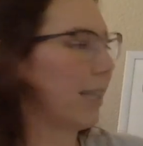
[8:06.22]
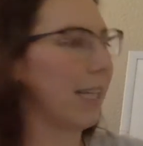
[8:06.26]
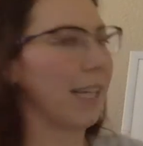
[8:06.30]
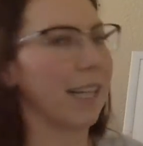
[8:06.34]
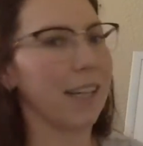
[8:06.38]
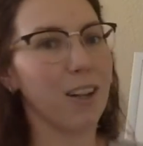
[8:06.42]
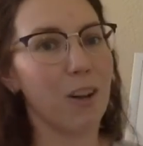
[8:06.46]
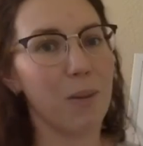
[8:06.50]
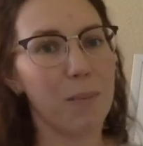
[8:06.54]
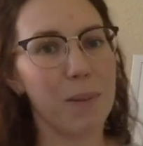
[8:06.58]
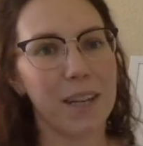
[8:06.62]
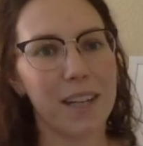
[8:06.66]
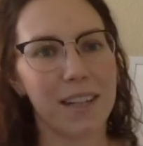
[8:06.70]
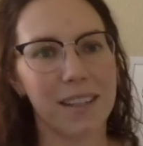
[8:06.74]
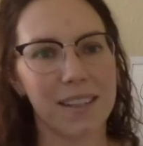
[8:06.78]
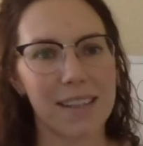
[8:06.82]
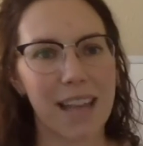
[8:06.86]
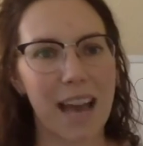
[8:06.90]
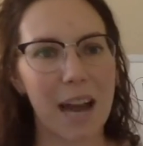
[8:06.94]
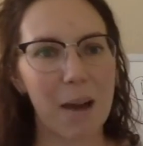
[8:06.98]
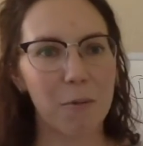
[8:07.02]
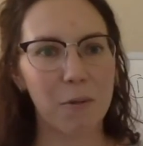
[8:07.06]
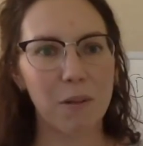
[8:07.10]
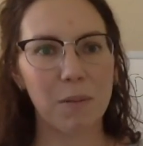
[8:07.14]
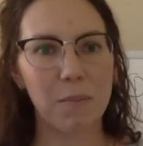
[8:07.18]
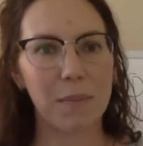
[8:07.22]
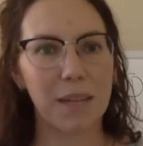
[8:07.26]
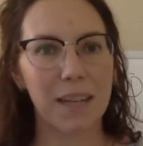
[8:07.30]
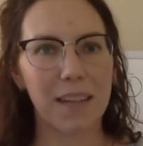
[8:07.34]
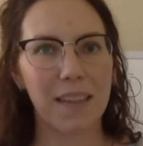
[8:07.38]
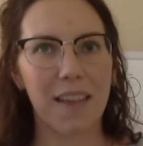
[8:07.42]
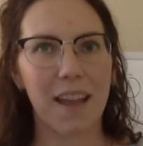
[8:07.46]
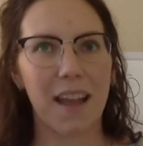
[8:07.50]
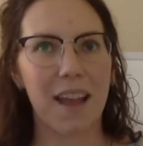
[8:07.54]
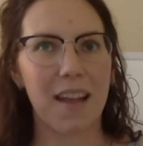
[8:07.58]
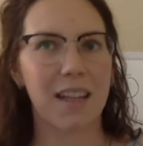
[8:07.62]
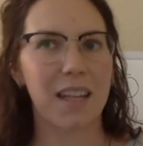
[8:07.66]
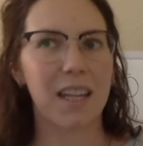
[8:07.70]
zero because that would
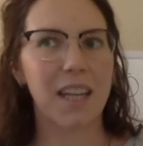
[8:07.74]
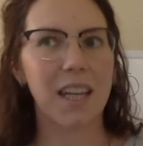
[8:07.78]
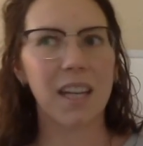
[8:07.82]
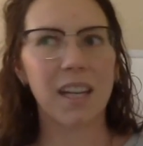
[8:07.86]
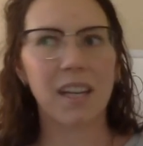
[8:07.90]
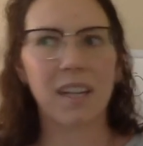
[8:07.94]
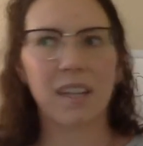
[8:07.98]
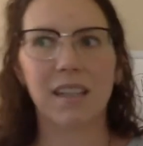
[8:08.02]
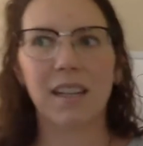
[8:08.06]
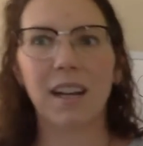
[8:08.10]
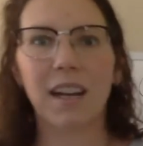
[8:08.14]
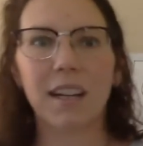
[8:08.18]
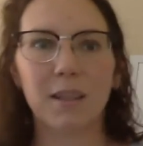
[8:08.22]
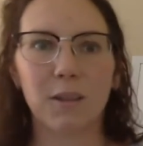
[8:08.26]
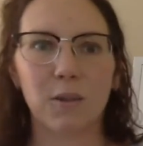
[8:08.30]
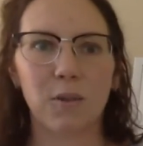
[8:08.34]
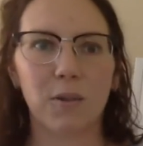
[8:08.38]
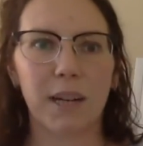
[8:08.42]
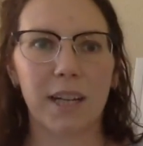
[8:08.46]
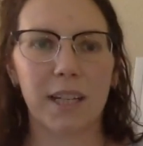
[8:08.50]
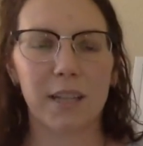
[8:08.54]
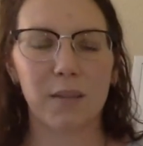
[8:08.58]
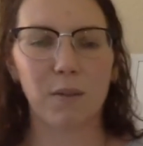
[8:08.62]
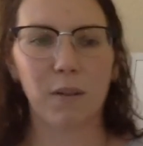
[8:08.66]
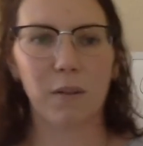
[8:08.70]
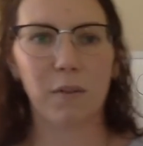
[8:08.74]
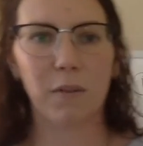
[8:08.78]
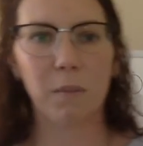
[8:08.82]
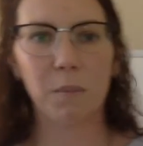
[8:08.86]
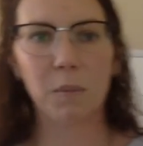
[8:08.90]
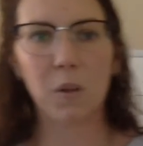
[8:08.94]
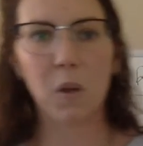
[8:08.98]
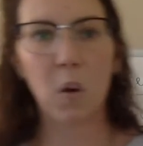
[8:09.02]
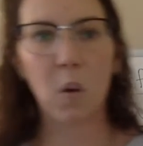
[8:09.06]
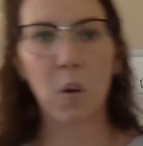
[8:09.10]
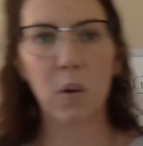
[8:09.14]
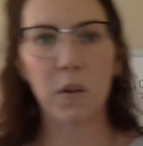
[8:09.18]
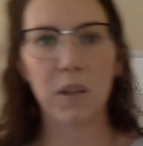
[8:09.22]
mean that heat does transfer
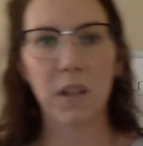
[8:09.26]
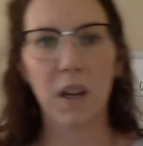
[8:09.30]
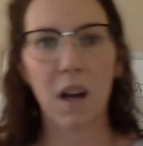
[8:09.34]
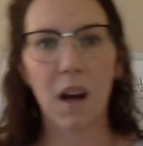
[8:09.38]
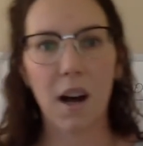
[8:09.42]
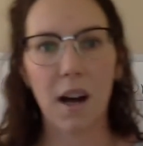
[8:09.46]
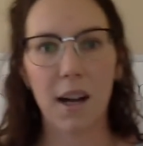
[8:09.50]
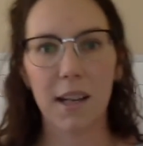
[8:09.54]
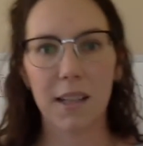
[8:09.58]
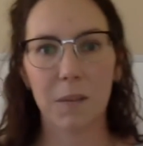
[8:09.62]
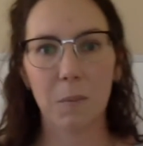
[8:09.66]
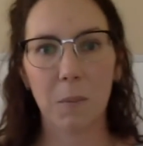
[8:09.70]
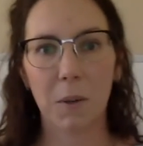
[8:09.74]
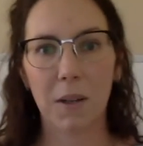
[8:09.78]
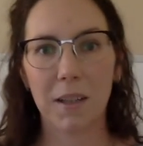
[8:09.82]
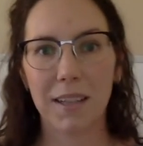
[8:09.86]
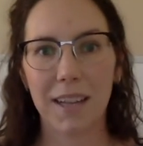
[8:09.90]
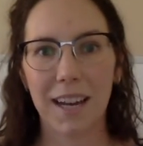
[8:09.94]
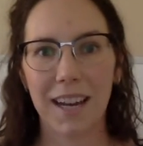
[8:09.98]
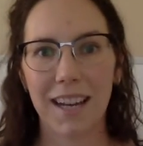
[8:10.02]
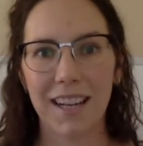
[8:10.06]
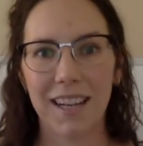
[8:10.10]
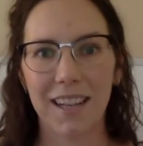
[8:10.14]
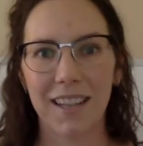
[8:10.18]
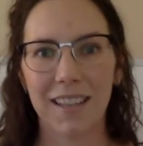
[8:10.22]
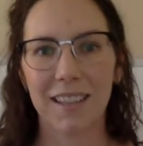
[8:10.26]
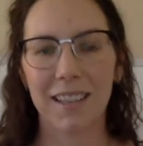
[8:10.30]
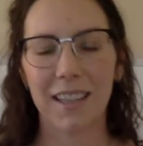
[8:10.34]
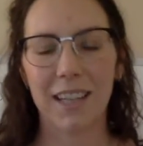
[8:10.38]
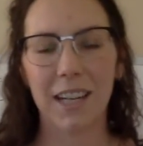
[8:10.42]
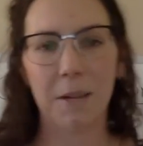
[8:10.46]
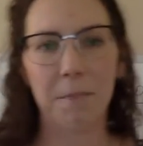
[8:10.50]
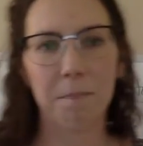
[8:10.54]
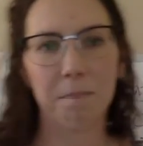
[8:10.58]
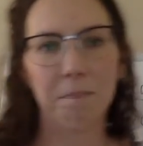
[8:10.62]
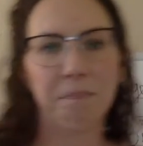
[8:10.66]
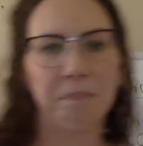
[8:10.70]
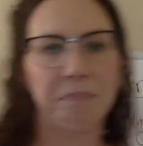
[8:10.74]
from cold to hot
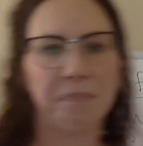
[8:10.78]
spontaneously.